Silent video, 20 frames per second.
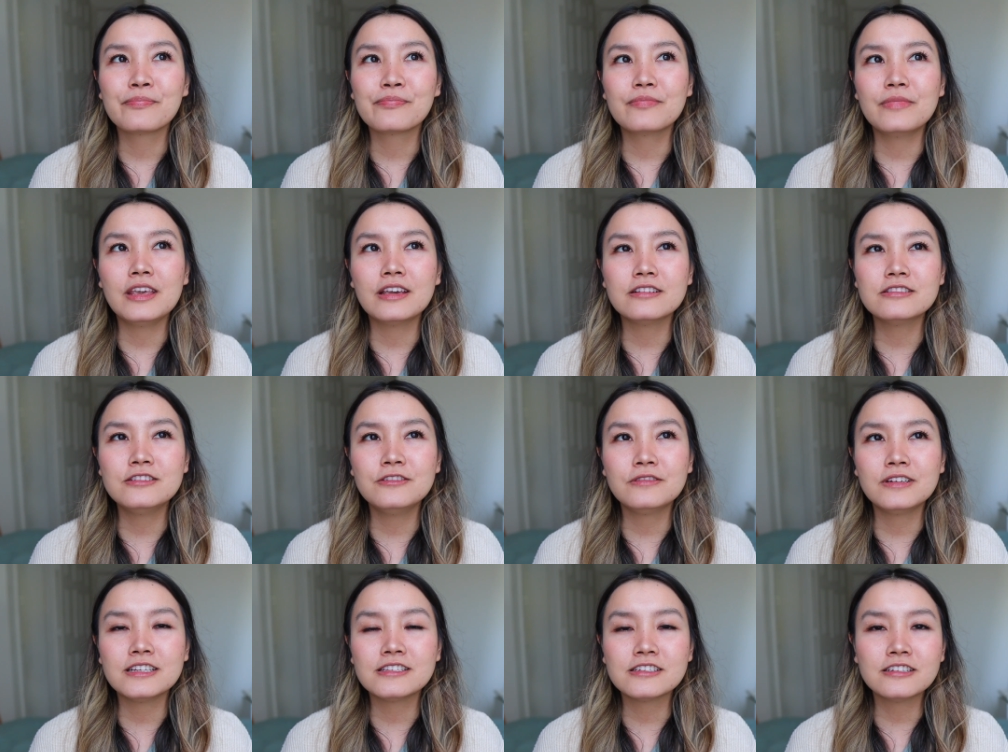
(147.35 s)
because
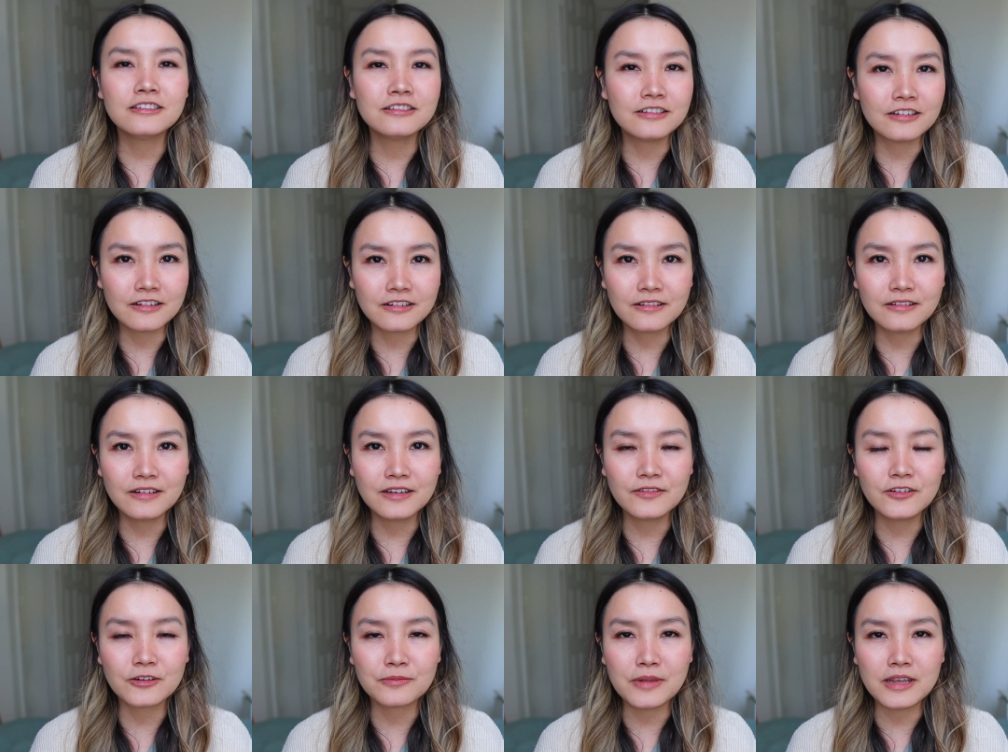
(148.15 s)
you need to know
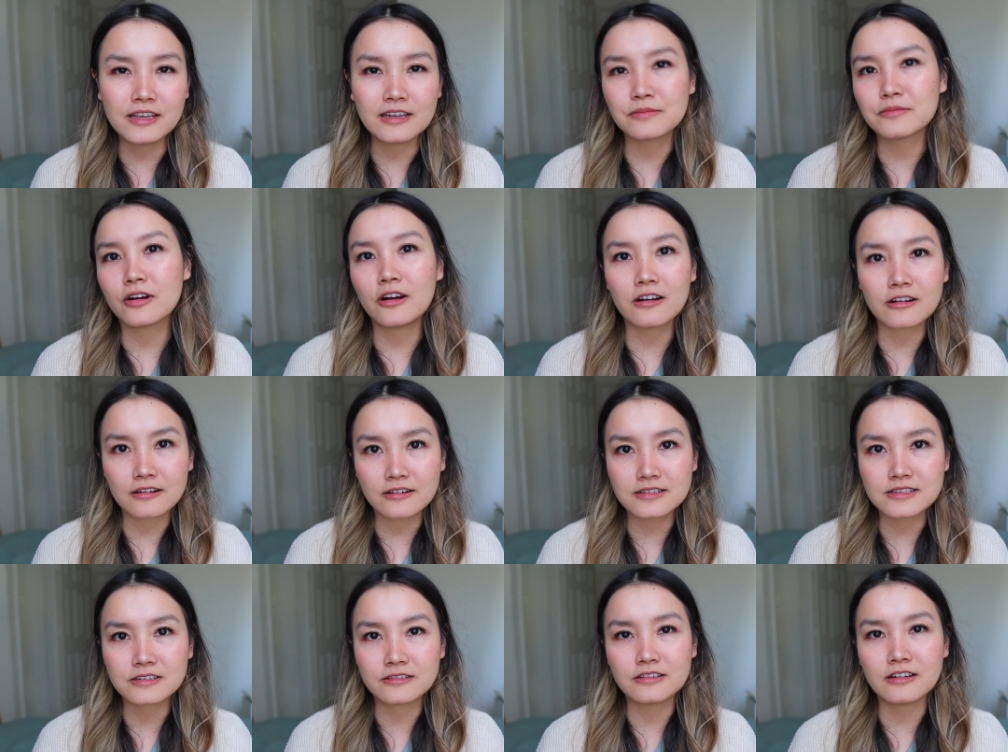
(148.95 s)
if you're making
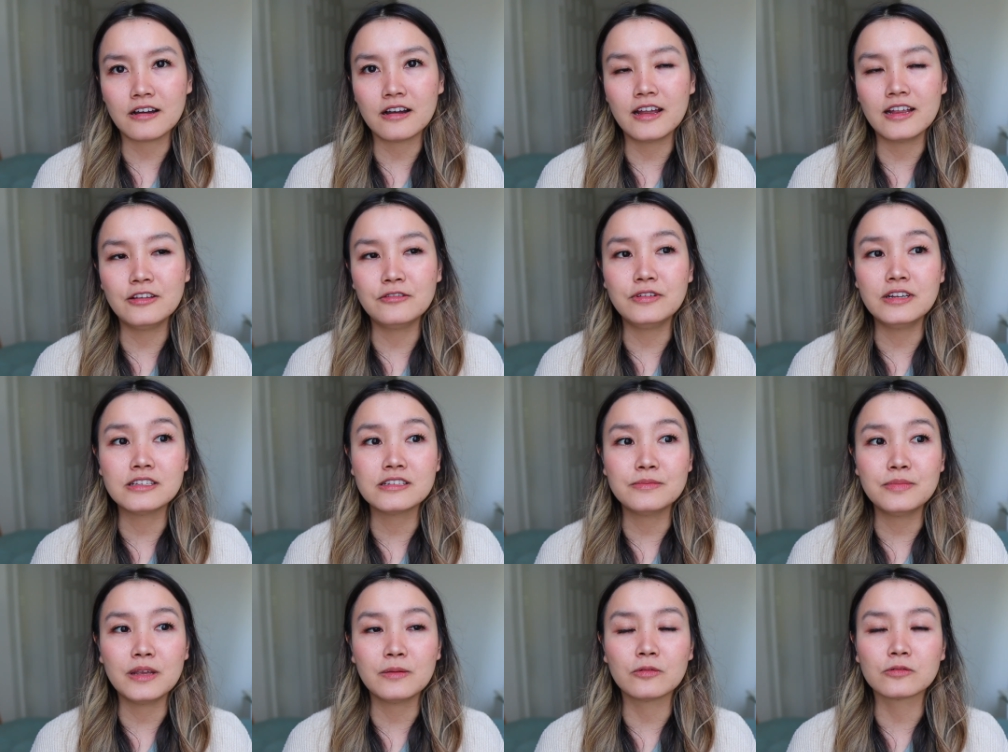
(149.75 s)
progress or not, and you need
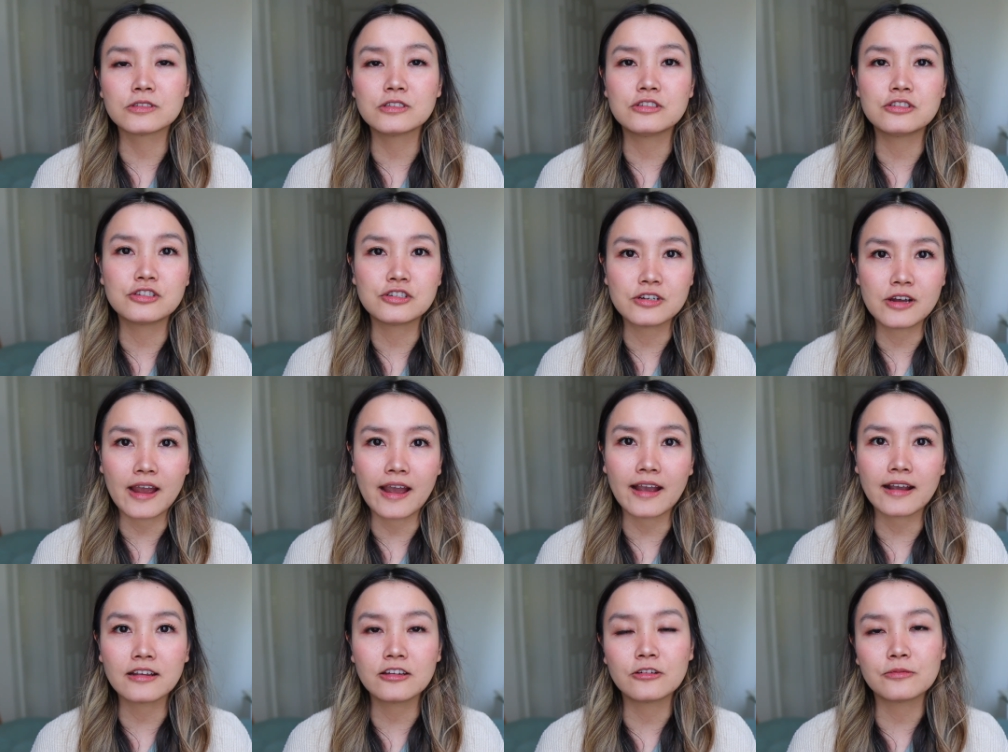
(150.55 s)
to be able to
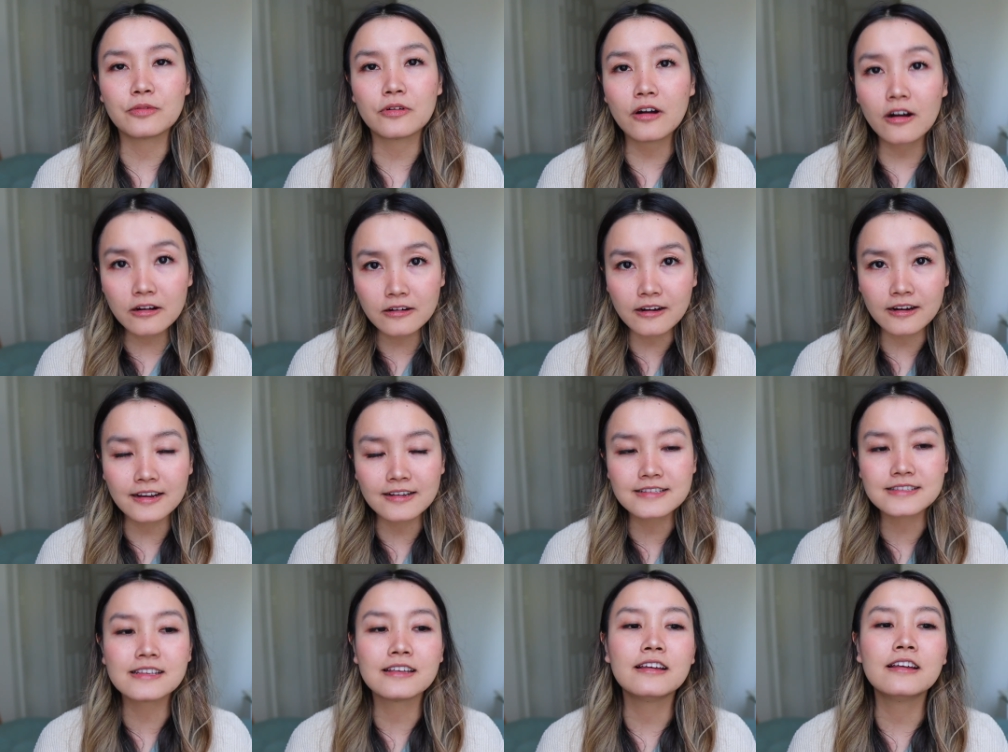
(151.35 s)
track your
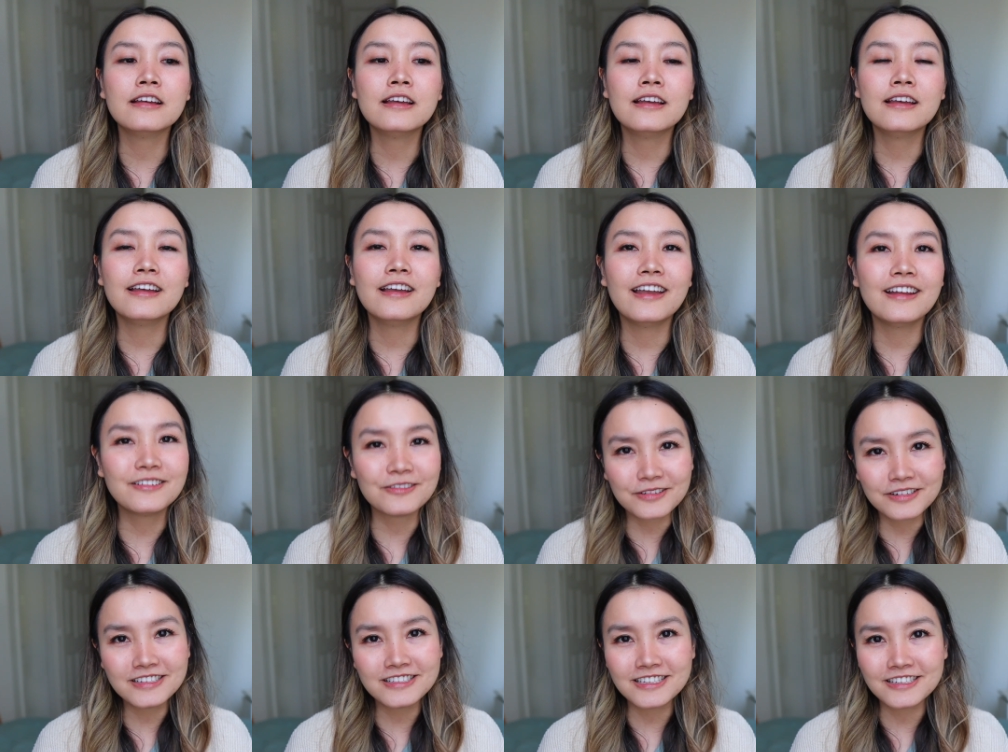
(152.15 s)
progress in
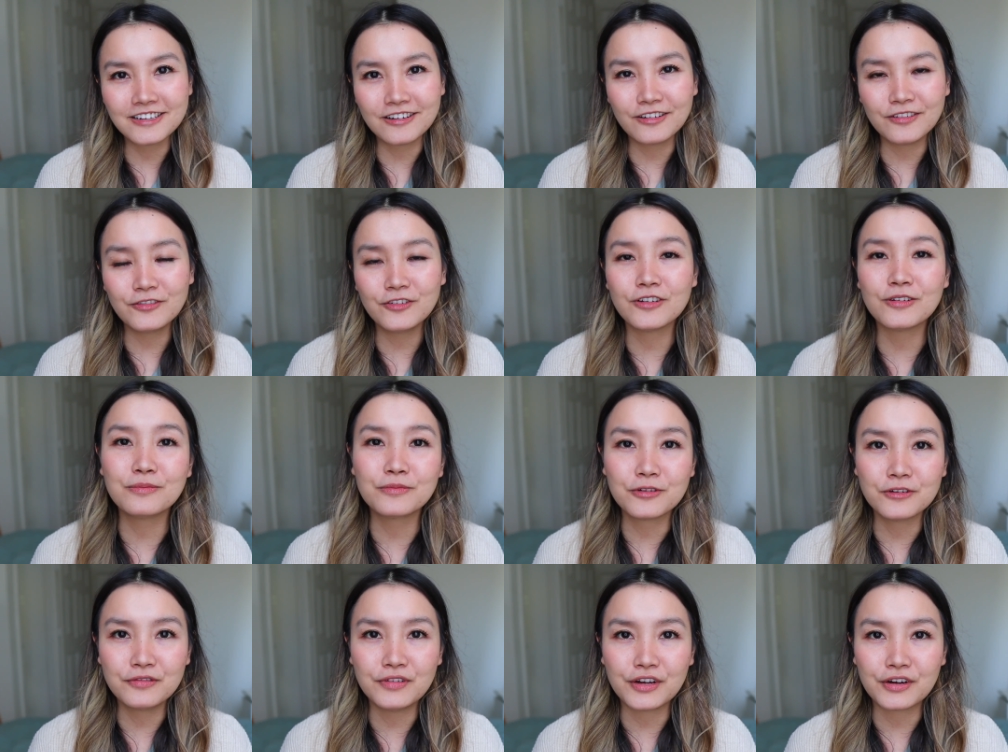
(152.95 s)
order to know if you're
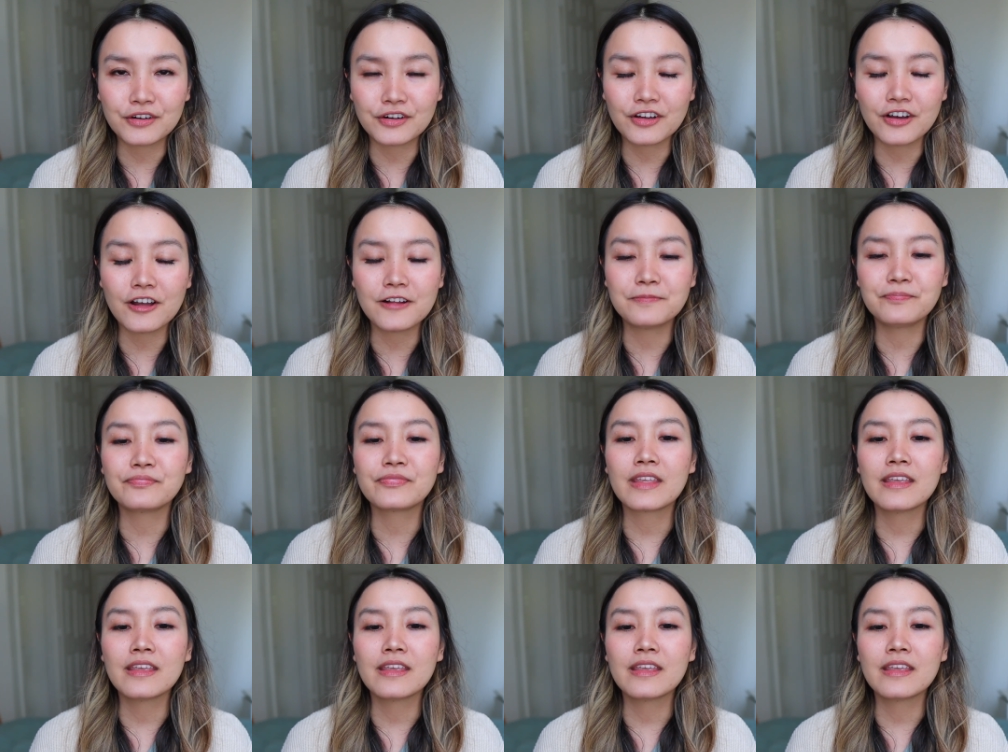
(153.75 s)
improving or not.